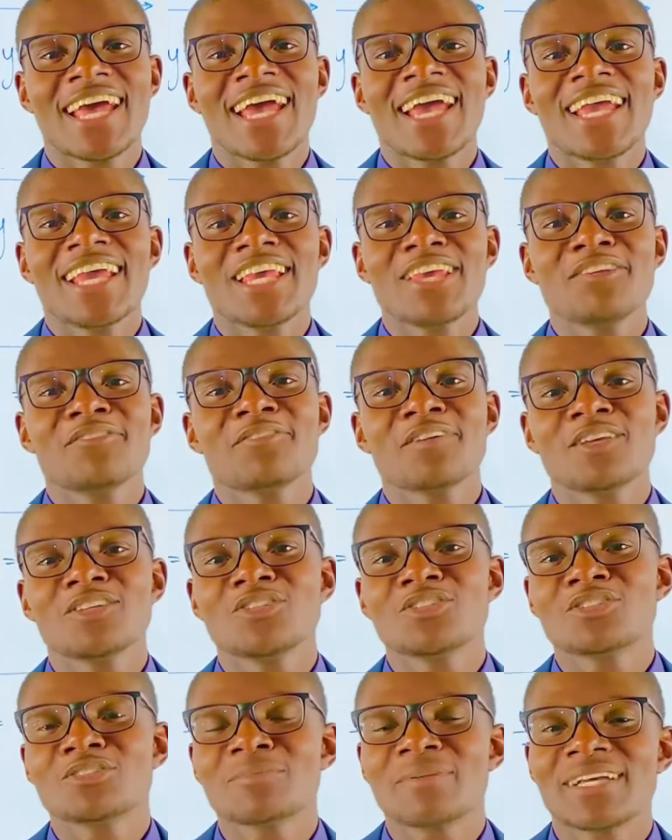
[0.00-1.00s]
If you're new to
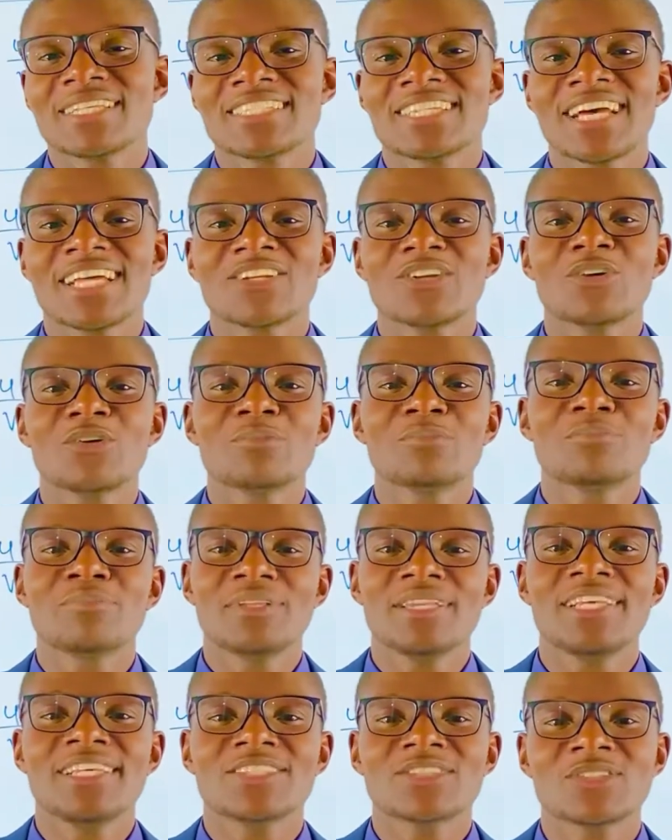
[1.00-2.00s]
my channel, please
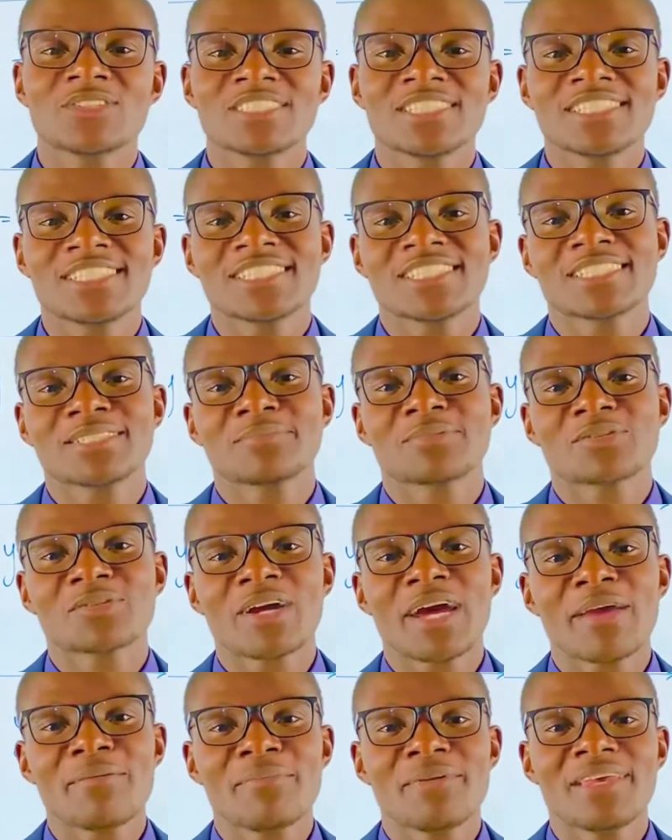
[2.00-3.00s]
consider
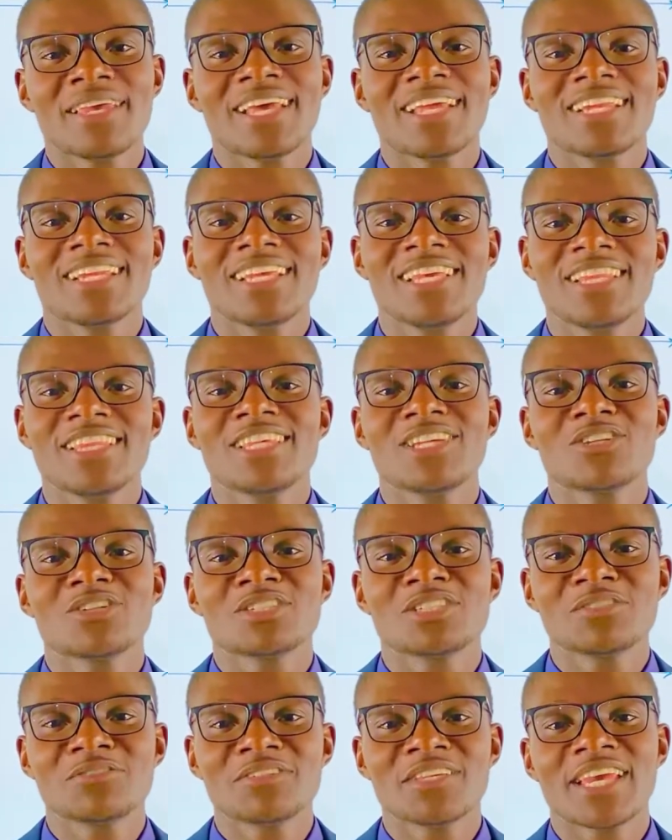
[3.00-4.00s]
subscribing and hit the
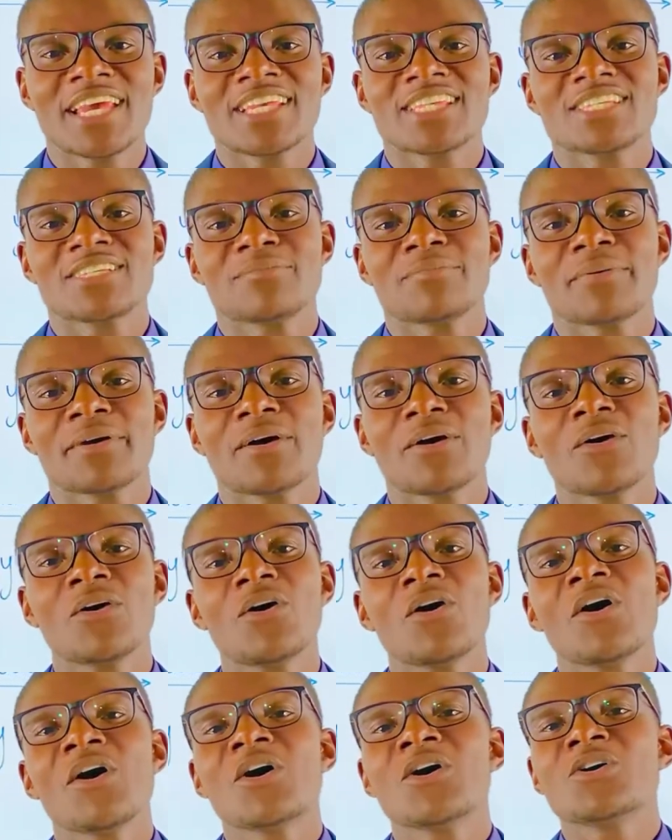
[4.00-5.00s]
notification bell
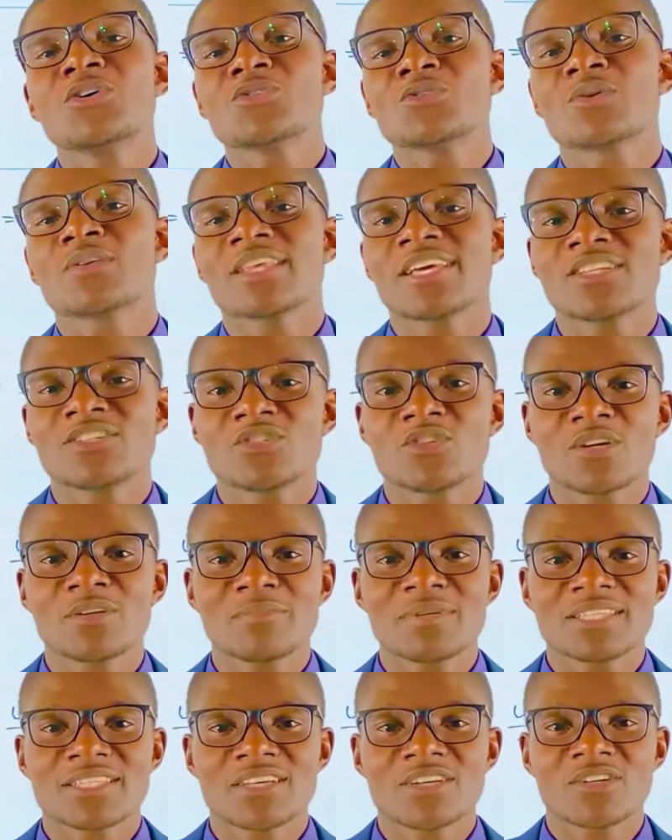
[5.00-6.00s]
so that you don't miss out
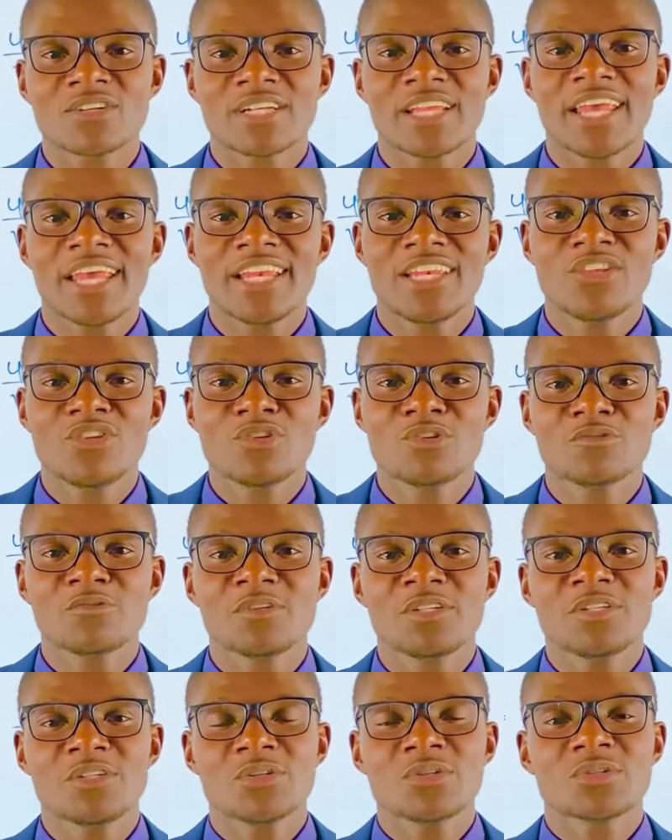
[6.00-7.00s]
on any new
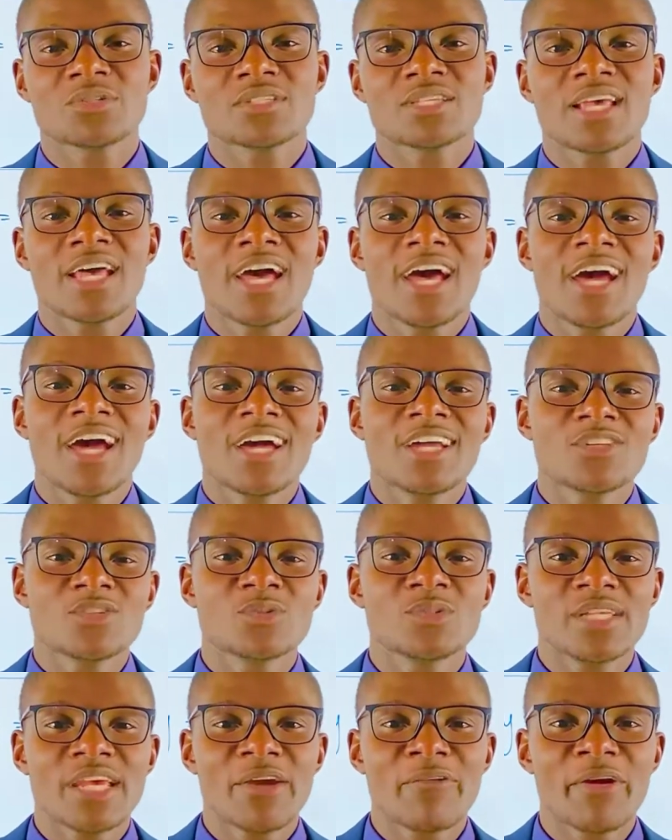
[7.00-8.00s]
videos. Today
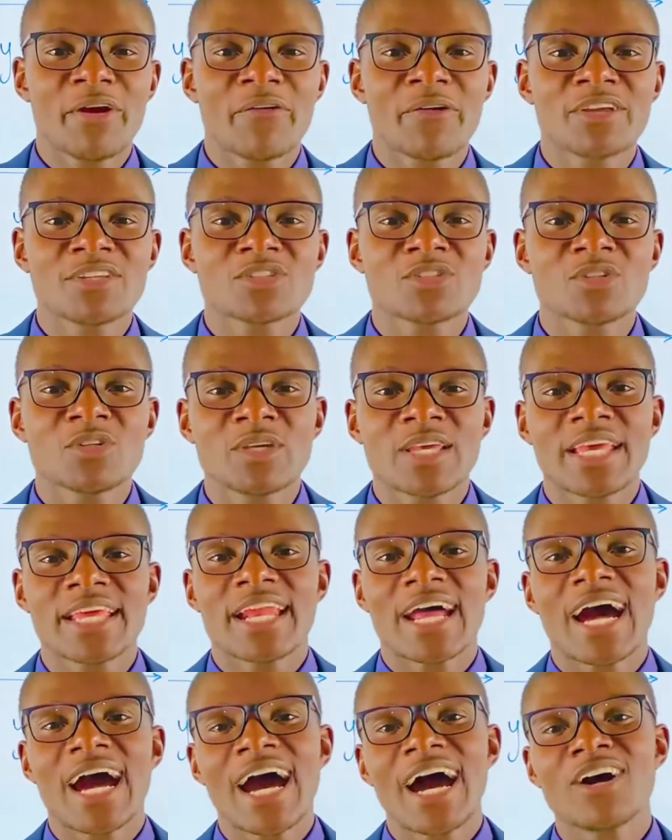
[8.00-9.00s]
we're going to look at
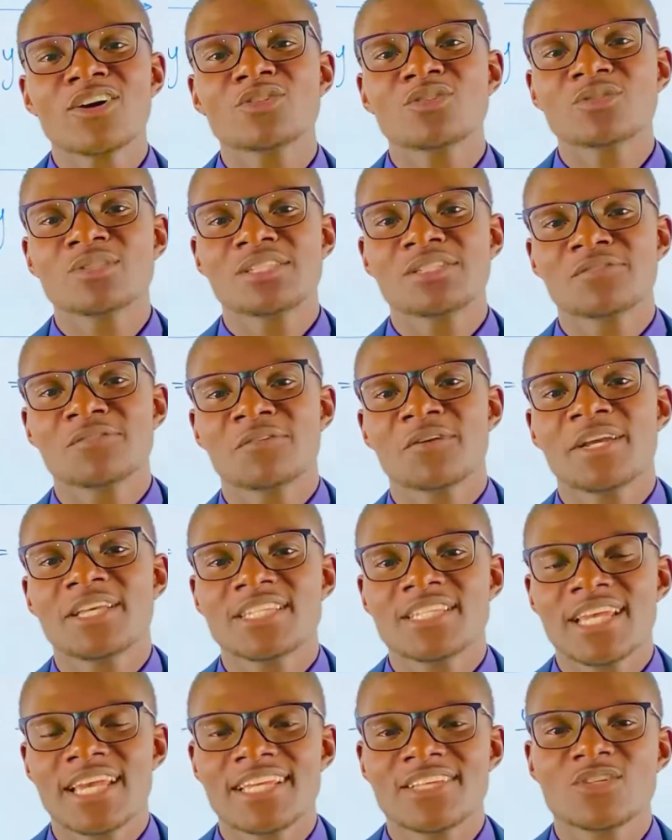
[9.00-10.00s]
how to differentiate
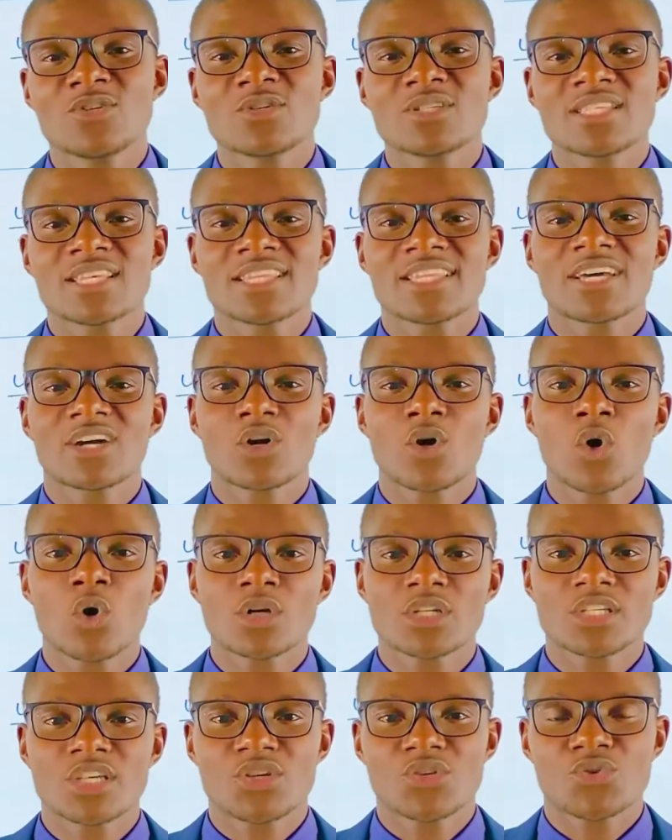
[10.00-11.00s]
using the
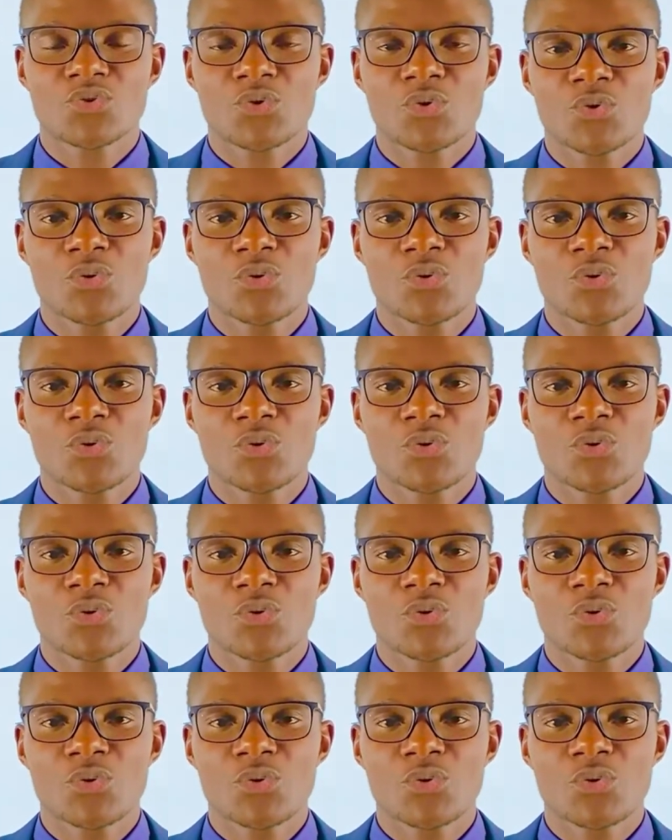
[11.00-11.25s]
quotient rule.